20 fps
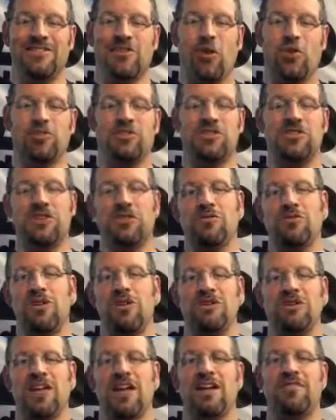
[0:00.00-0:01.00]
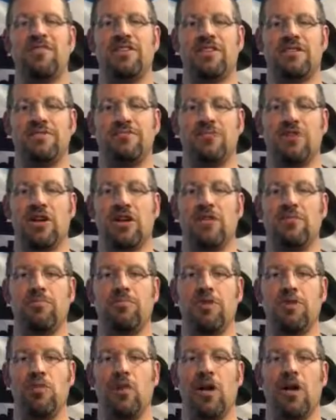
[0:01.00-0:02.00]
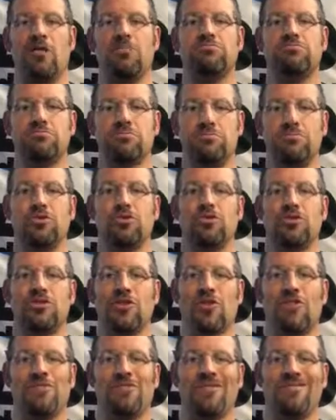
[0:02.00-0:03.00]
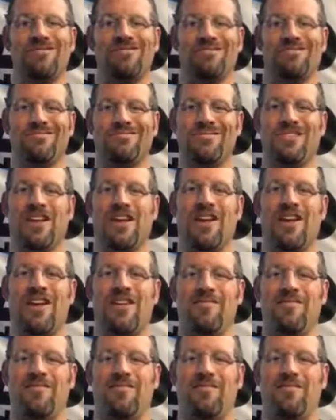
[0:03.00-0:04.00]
hope to see you around diving. Be well. Pool's open. Take care.